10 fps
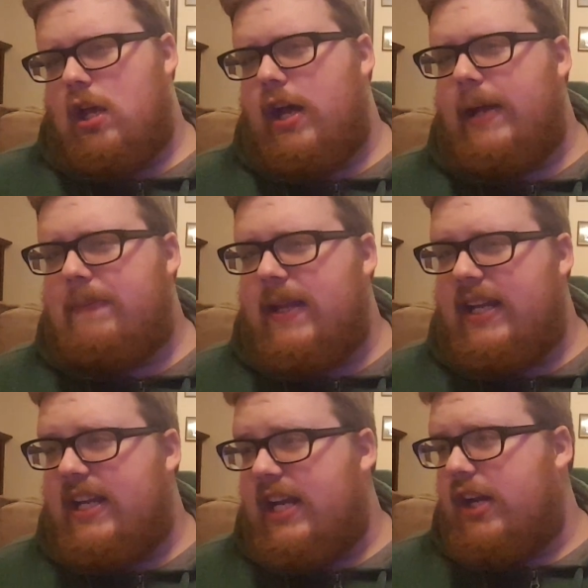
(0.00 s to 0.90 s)
of the
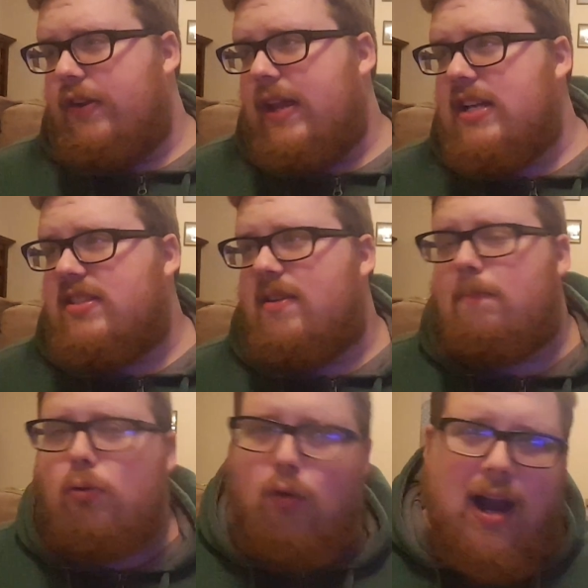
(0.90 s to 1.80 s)
year that
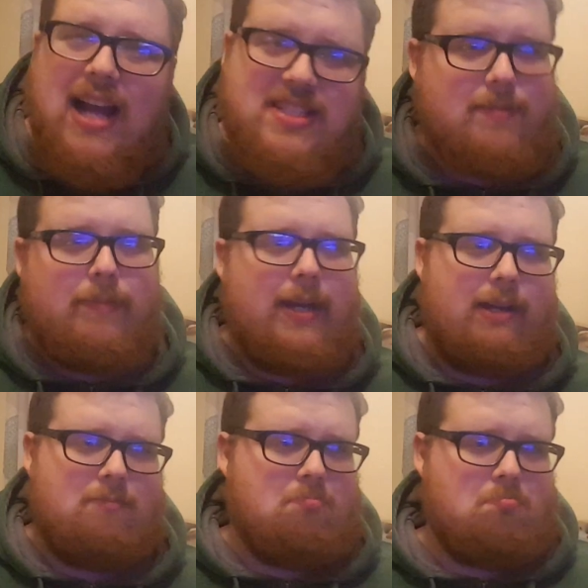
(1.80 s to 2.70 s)
surprised me.
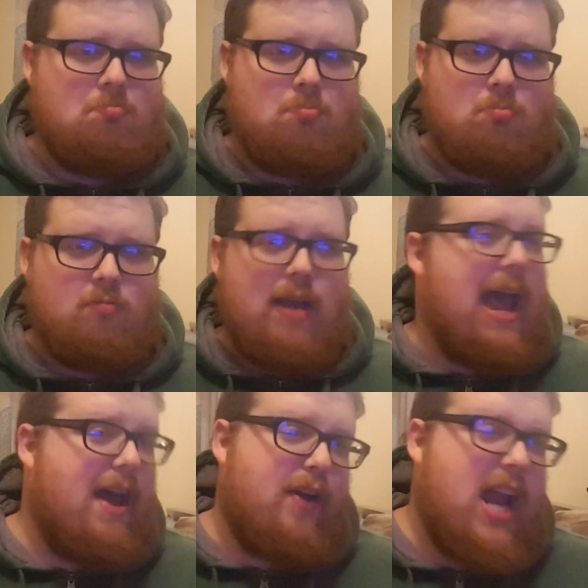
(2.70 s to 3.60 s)

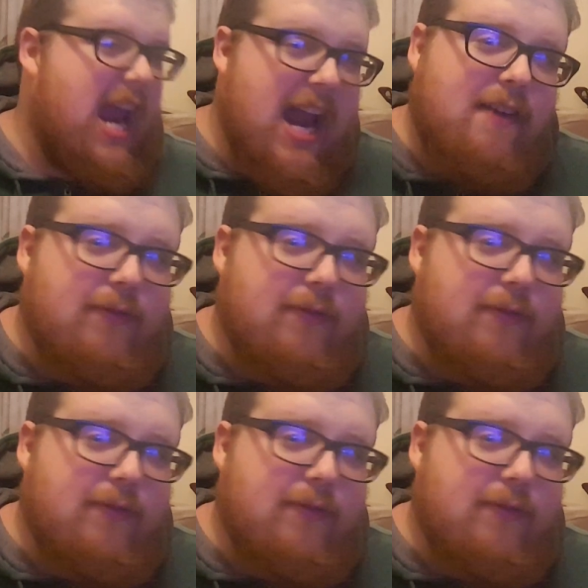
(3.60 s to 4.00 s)
Out of